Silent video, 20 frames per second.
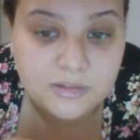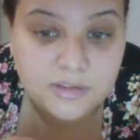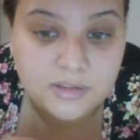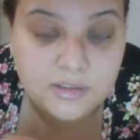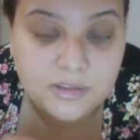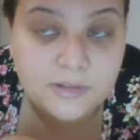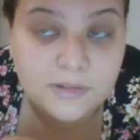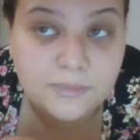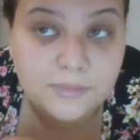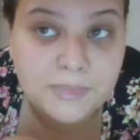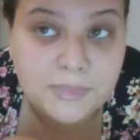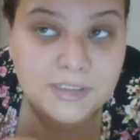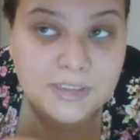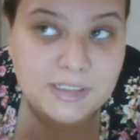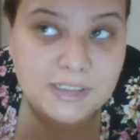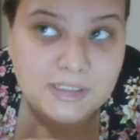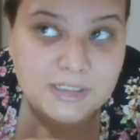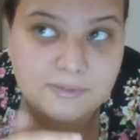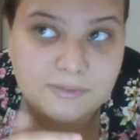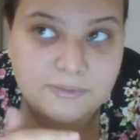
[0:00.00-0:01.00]
There are
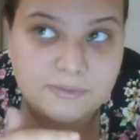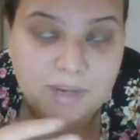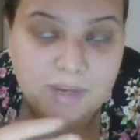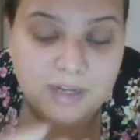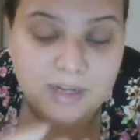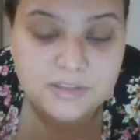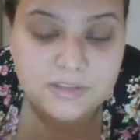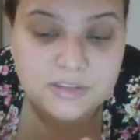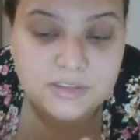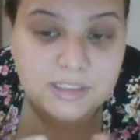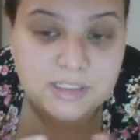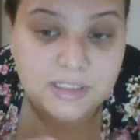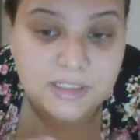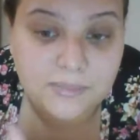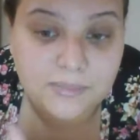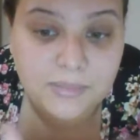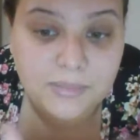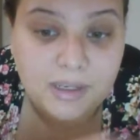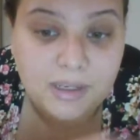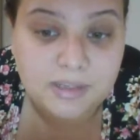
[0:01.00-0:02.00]
many factors that
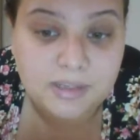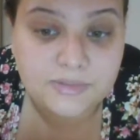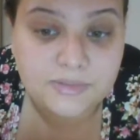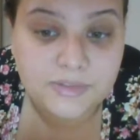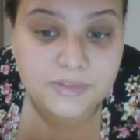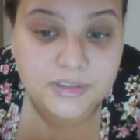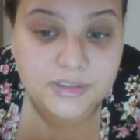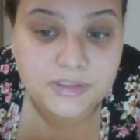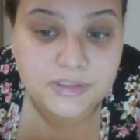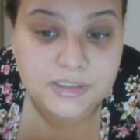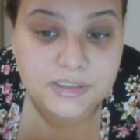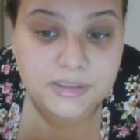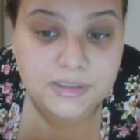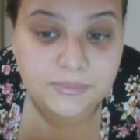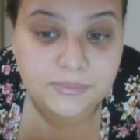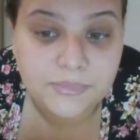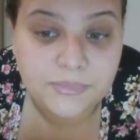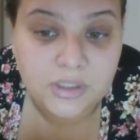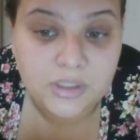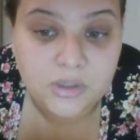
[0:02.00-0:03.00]
impact
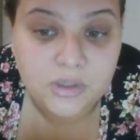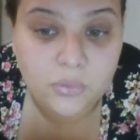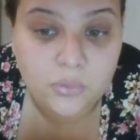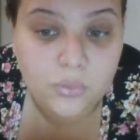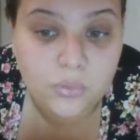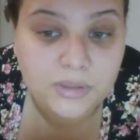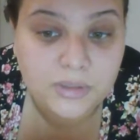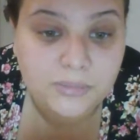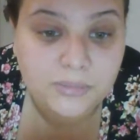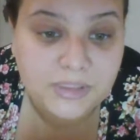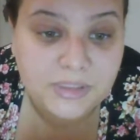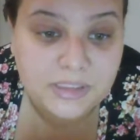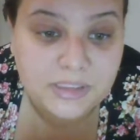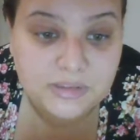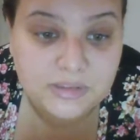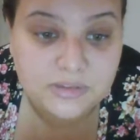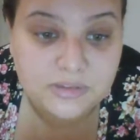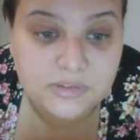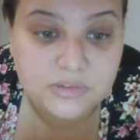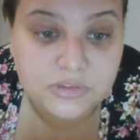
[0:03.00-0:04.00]
ability, one
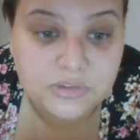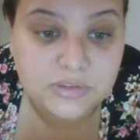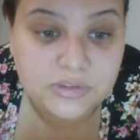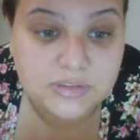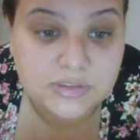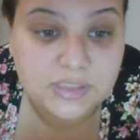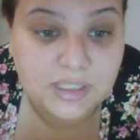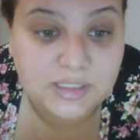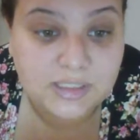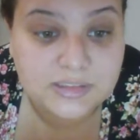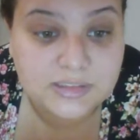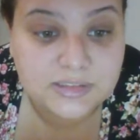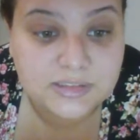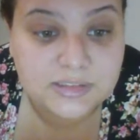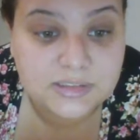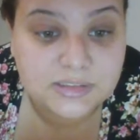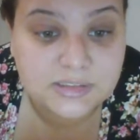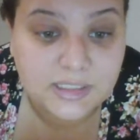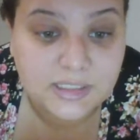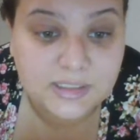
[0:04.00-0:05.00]
being student
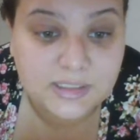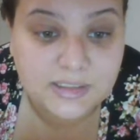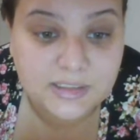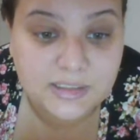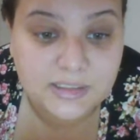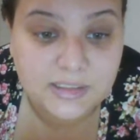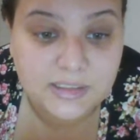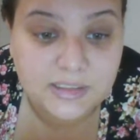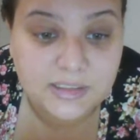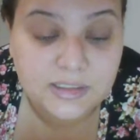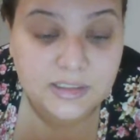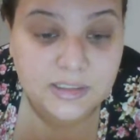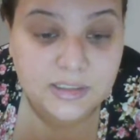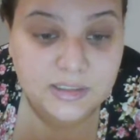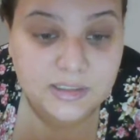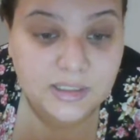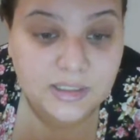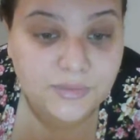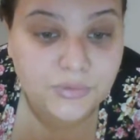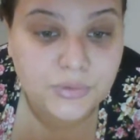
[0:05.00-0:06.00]
test anxiety
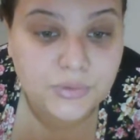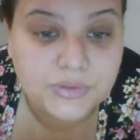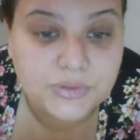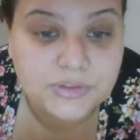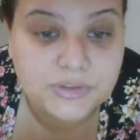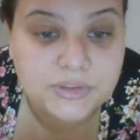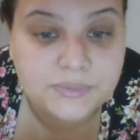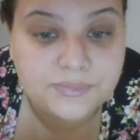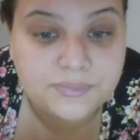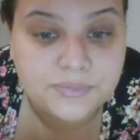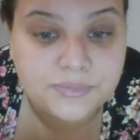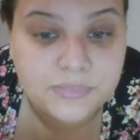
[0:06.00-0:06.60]
levels,